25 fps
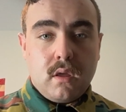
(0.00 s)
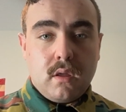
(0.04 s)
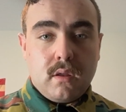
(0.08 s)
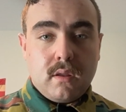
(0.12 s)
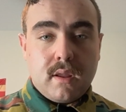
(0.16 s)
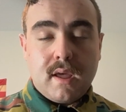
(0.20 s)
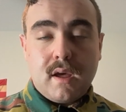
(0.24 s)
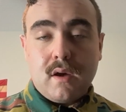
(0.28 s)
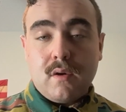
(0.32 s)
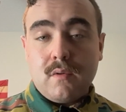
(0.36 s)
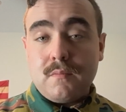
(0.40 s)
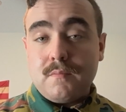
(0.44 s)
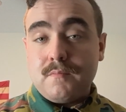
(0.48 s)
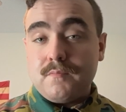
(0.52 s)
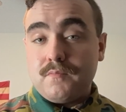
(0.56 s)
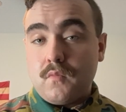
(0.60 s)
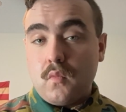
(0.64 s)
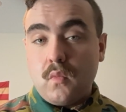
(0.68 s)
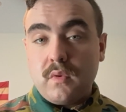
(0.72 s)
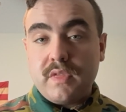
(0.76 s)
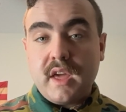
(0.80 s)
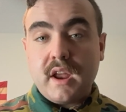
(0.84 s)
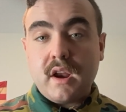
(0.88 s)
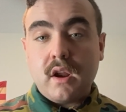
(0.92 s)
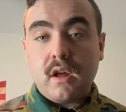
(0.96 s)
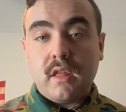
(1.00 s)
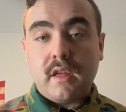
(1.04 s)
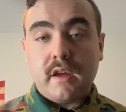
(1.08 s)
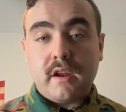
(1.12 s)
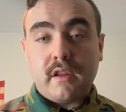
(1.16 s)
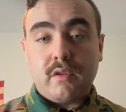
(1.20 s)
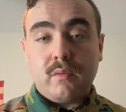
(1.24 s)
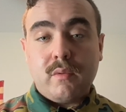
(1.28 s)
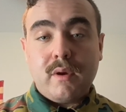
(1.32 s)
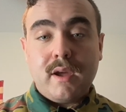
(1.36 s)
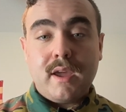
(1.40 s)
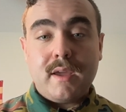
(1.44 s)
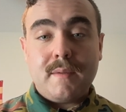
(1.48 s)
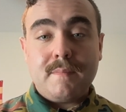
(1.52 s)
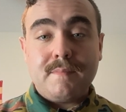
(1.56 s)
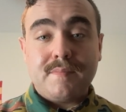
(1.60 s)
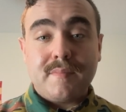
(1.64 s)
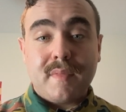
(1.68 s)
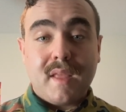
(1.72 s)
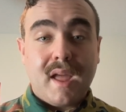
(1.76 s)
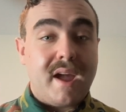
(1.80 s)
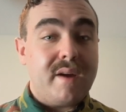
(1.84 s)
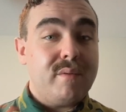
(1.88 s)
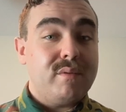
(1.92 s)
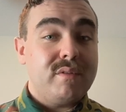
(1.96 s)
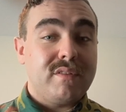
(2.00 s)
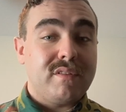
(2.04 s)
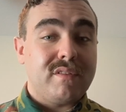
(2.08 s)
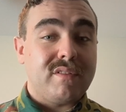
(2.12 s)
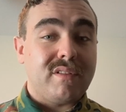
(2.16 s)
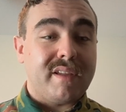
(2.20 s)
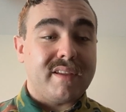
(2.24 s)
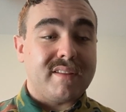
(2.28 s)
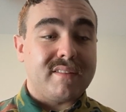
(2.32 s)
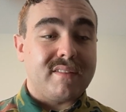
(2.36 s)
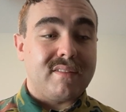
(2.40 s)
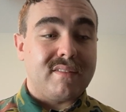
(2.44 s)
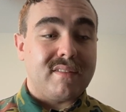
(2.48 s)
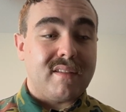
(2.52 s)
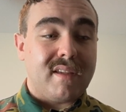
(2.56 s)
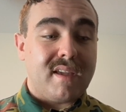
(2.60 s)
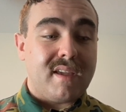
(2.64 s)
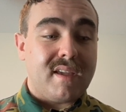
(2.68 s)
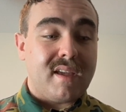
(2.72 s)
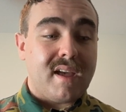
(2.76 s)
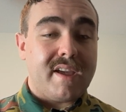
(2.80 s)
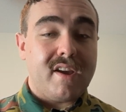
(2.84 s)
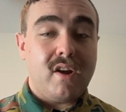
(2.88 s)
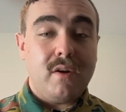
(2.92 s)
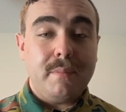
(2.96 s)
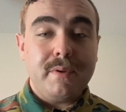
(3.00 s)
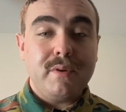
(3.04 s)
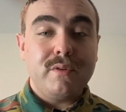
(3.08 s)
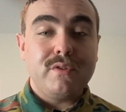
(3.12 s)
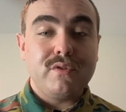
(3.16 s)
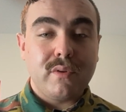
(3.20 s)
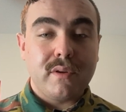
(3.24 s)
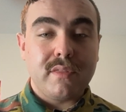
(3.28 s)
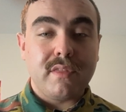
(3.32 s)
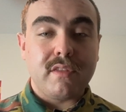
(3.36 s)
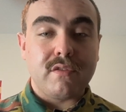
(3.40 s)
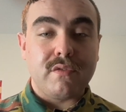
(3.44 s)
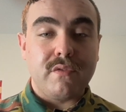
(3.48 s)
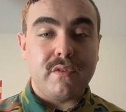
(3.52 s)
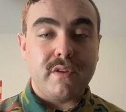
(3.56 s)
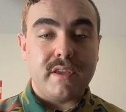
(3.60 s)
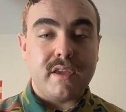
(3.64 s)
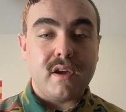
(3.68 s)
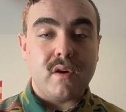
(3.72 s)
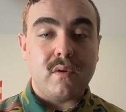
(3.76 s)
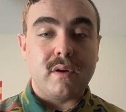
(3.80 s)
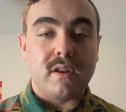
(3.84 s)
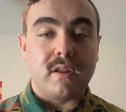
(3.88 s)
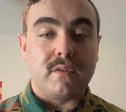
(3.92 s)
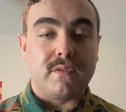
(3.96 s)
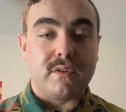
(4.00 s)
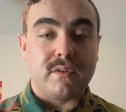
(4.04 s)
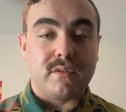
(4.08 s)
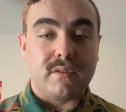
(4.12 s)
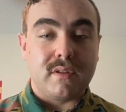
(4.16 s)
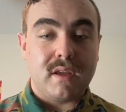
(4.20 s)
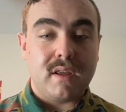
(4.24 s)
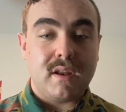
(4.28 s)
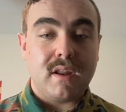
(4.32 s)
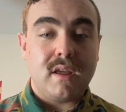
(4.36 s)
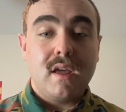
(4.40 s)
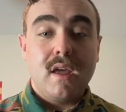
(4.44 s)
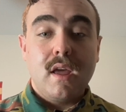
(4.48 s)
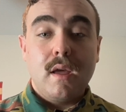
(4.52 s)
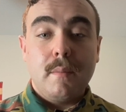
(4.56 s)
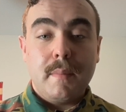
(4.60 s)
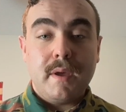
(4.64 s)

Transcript: Now, with that all out of the way, I would just like to say I hope you enjoyed this video, and if you did,